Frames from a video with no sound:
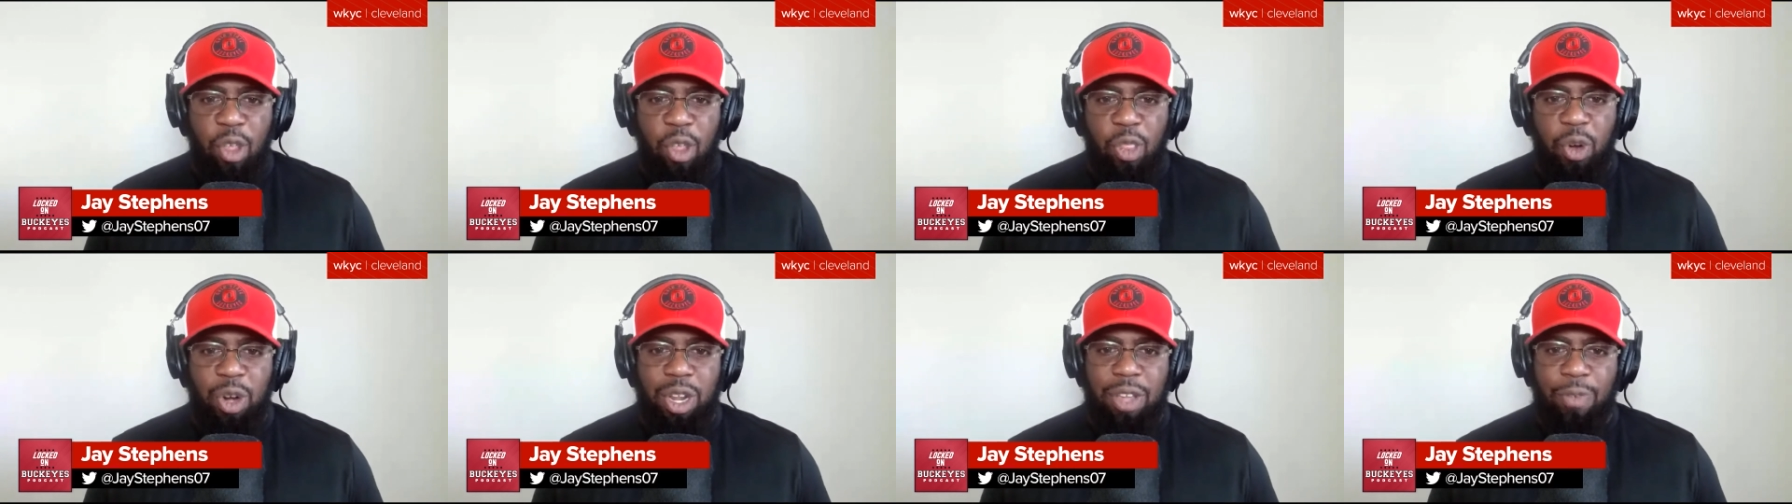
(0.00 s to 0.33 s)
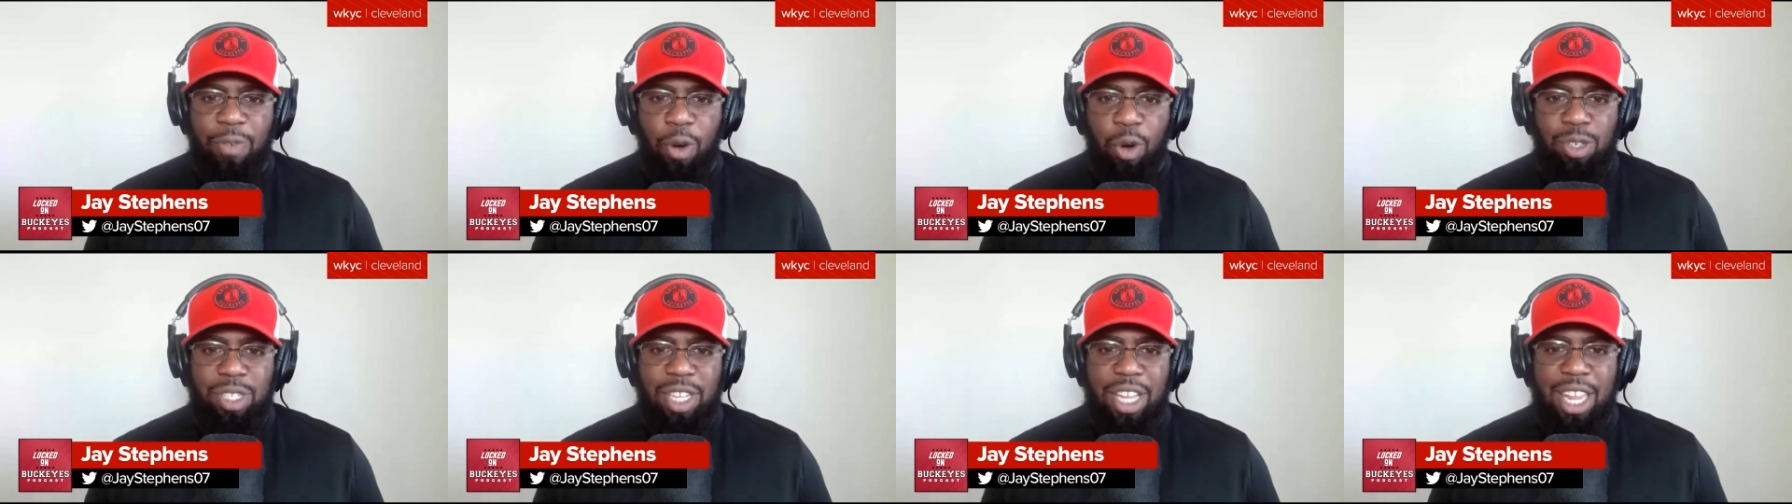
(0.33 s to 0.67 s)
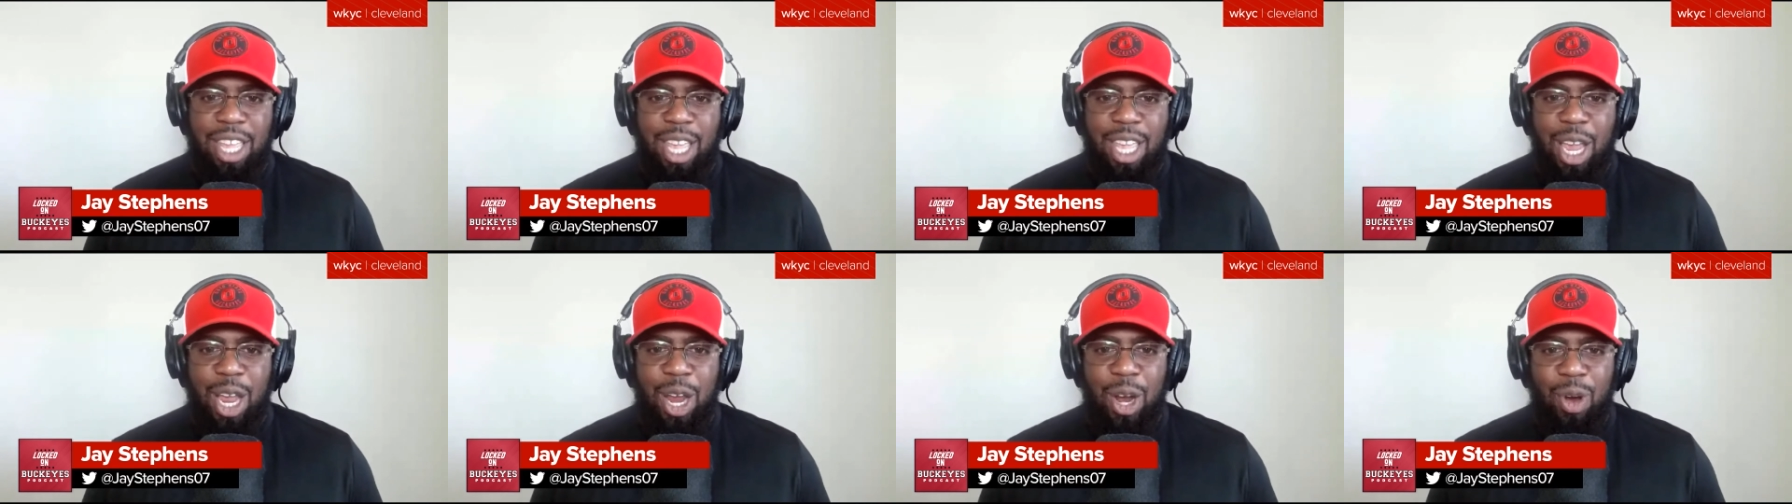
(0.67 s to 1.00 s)
31st in
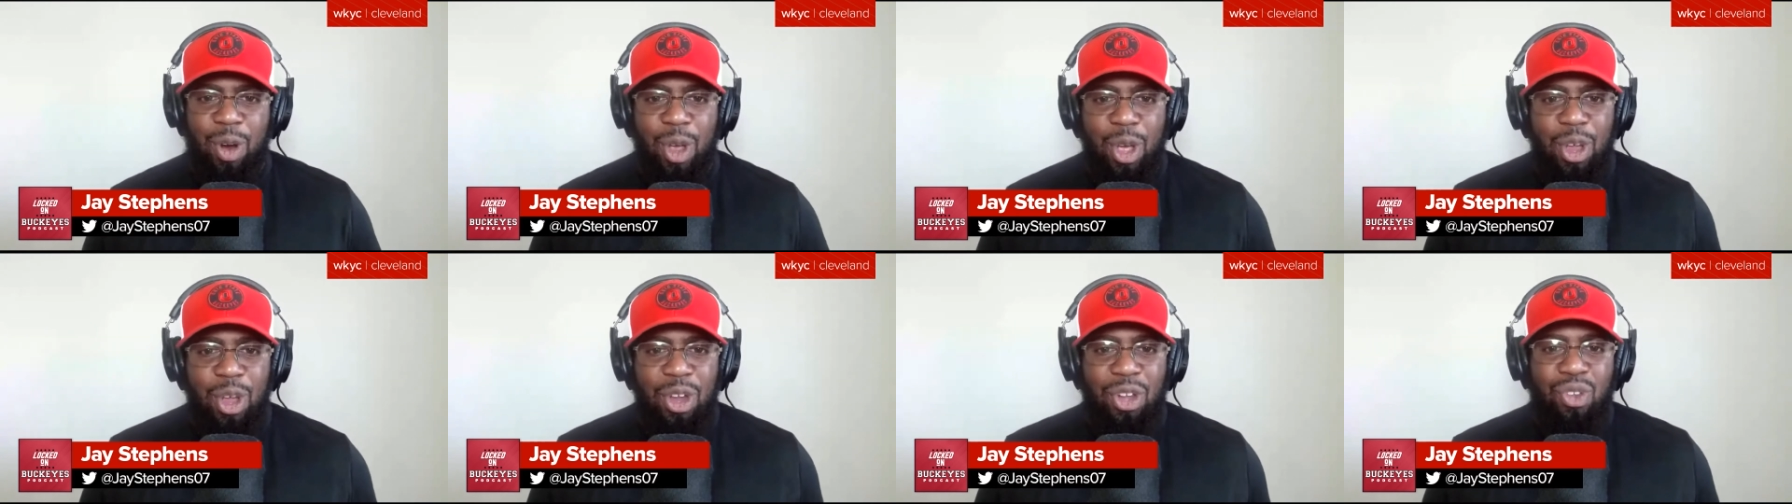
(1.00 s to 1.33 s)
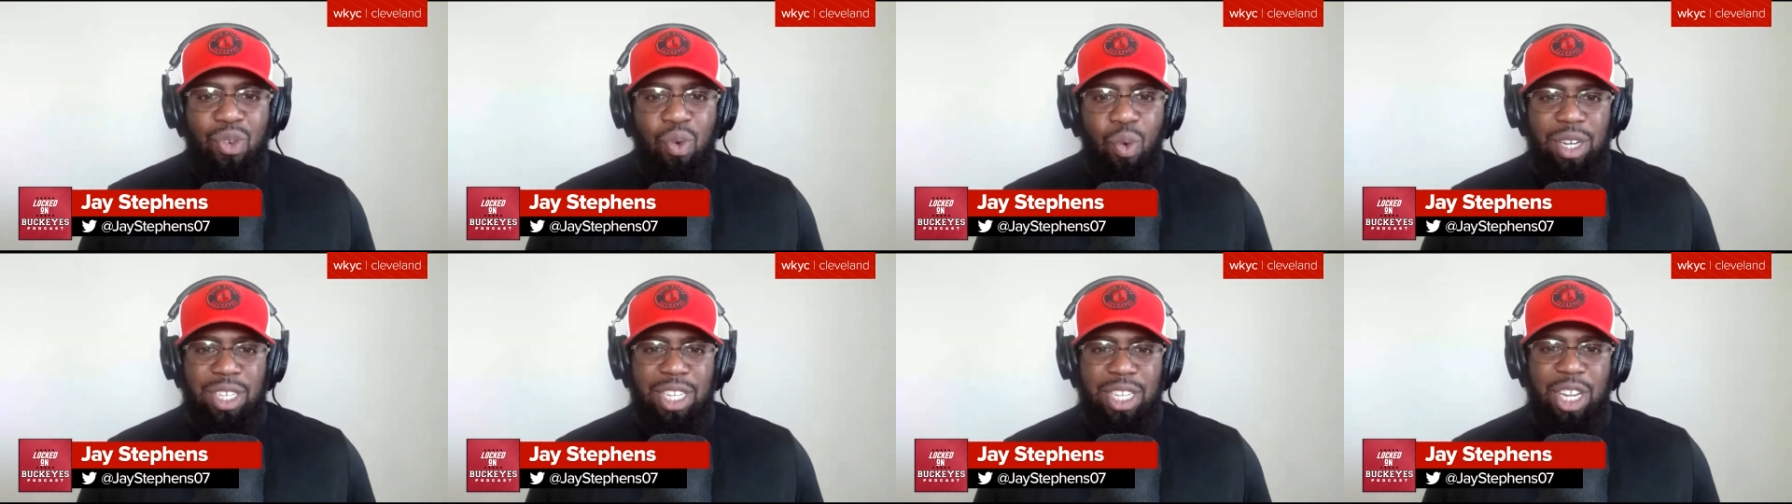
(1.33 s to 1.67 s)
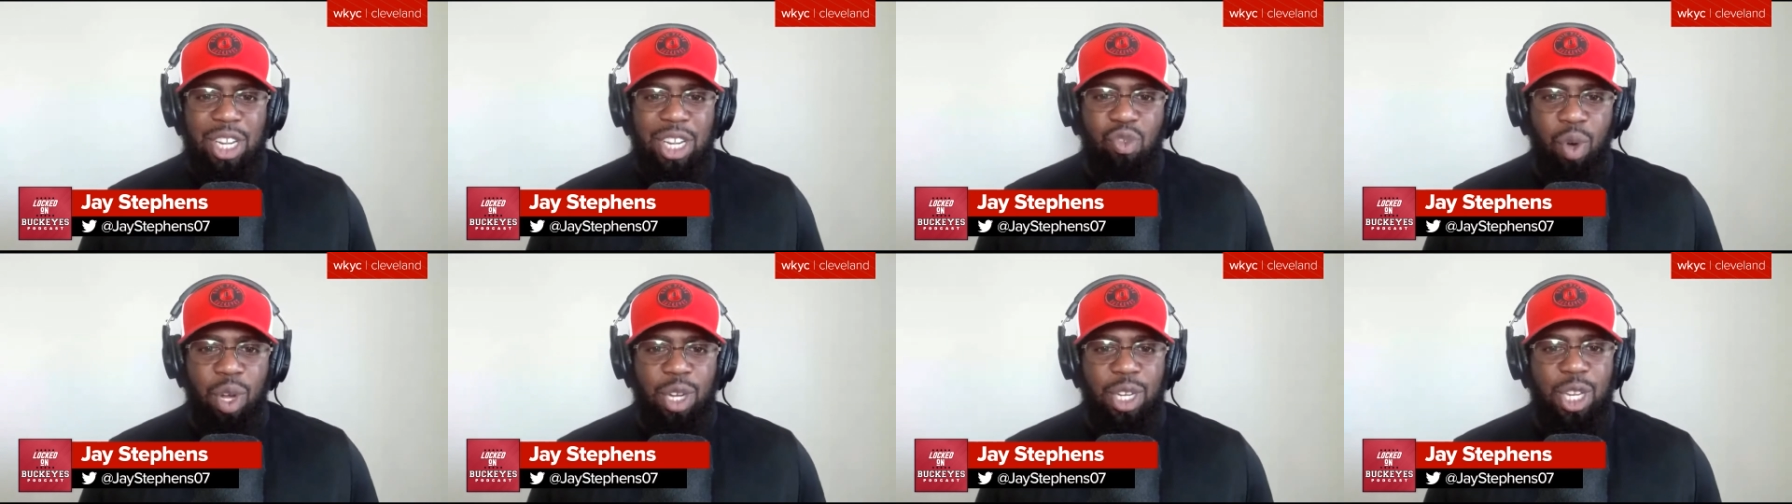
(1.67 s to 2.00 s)
the year
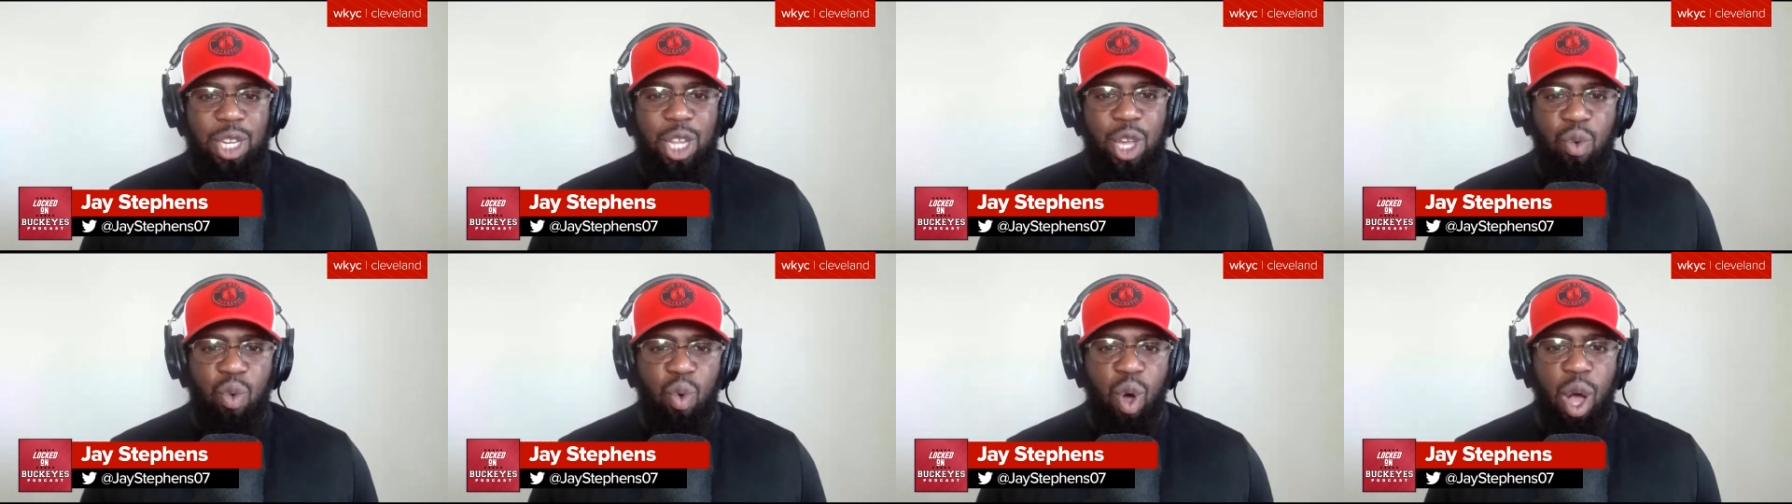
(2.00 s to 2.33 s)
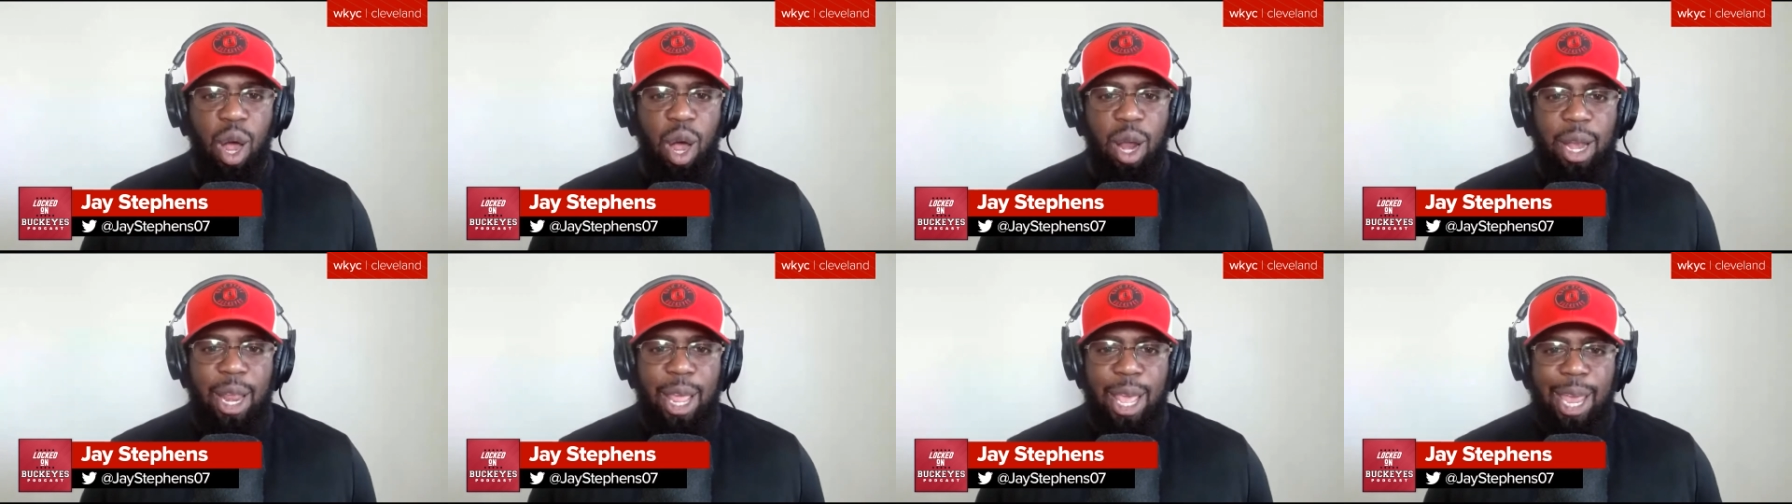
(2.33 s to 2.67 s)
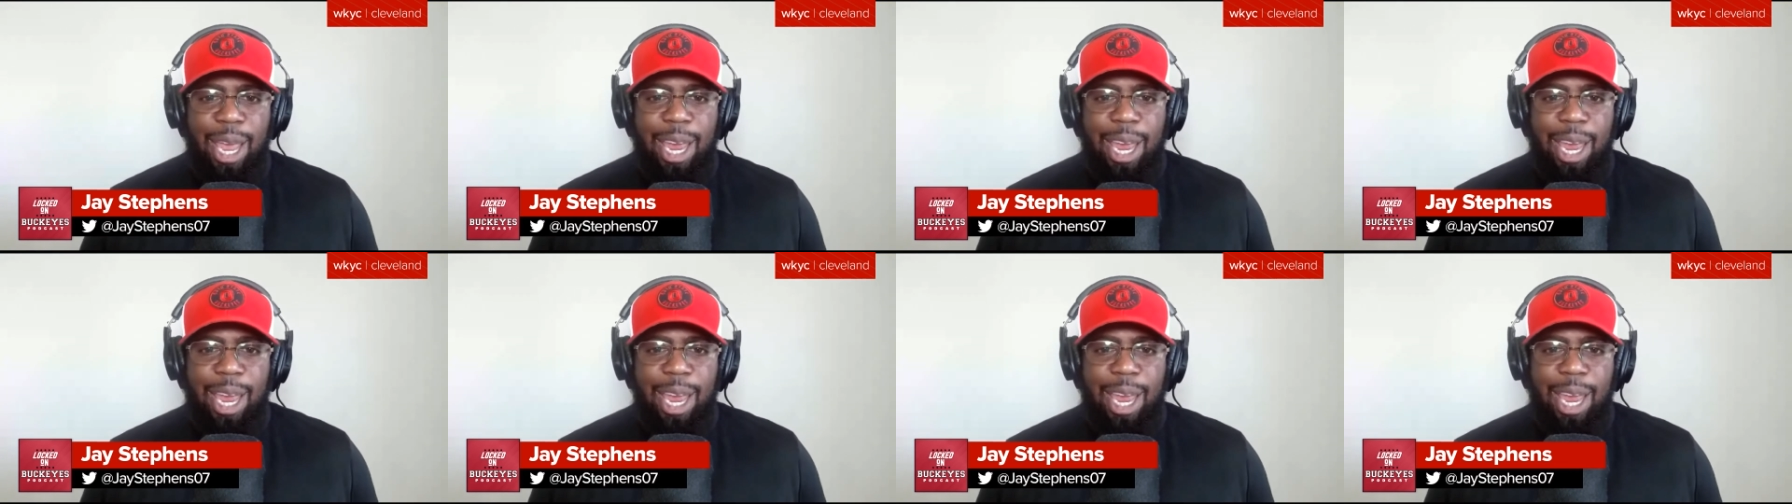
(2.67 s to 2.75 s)
2021.